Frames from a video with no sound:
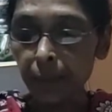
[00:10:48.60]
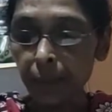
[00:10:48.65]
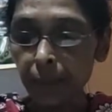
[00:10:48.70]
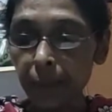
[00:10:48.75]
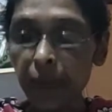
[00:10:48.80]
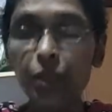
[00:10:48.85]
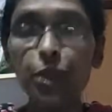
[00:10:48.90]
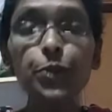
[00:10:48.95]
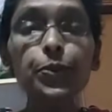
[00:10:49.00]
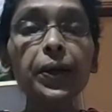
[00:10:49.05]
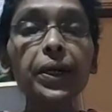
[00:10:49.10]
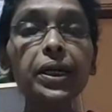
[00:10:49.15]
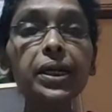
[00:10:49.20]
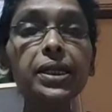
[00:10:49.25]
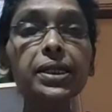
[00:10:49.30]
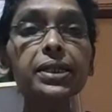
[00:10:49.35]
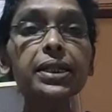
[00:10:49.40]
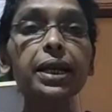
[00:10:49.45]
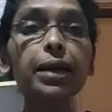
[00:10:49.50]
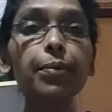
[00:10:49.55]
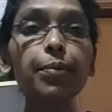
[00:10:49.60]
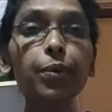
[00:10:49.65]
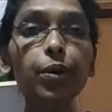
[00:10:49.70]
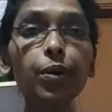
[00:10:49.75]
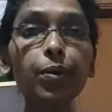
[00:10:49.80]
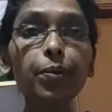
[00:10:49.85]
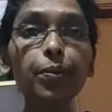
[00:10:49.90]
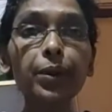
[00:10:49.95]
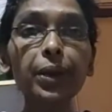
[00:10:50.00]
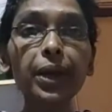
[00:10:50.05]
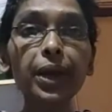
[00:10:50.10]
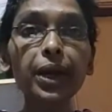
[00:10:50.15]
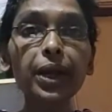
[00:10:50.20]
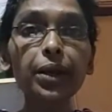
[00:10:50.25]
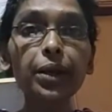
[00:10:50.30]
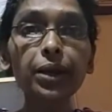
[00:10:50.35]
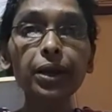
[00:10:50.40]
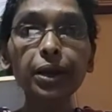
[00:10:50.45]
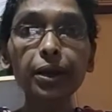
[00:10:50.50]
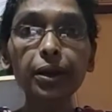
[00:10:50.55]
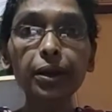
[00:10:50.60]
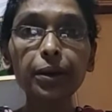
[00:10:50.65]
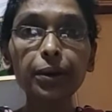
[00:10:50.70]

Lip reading: Which one is the appropriate